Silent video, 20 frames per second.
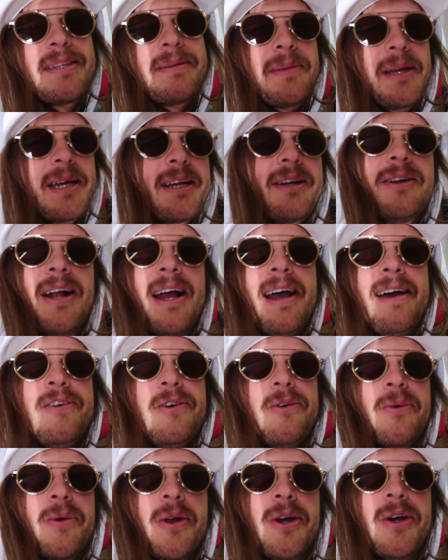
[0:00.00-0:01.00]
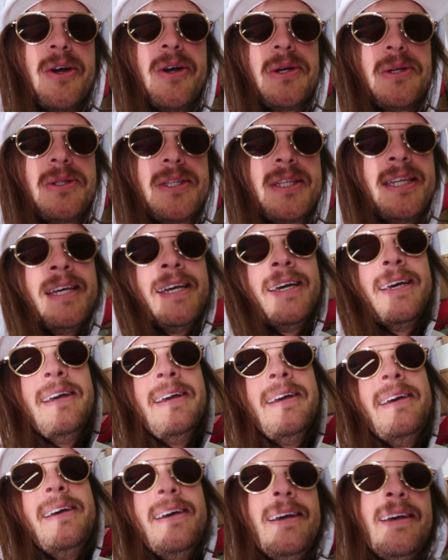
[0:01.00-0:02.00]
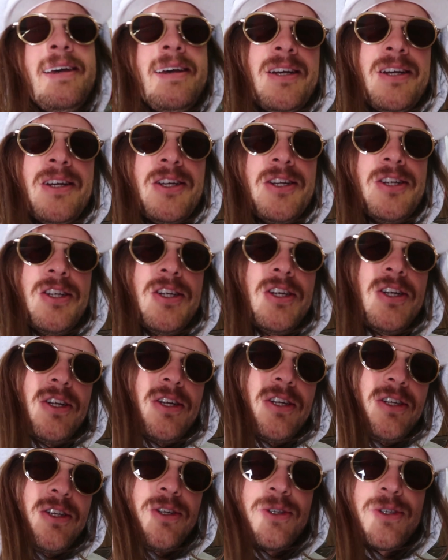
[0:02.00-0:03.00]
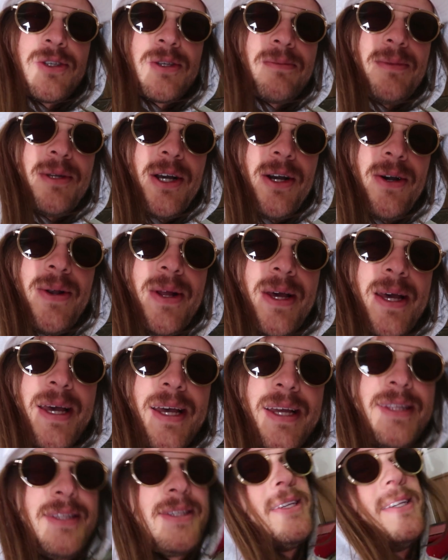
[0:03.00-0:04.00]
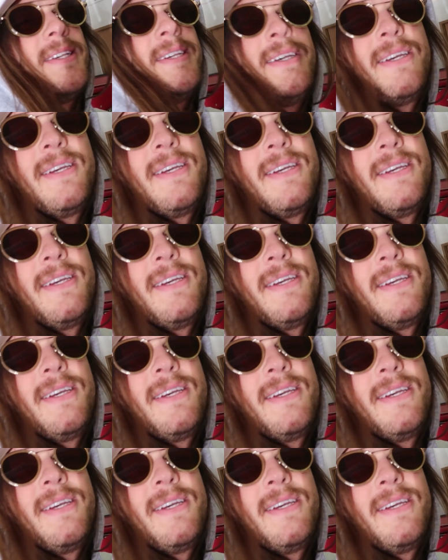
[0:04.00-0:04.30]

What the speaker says: some like gravel roads, do some donuts,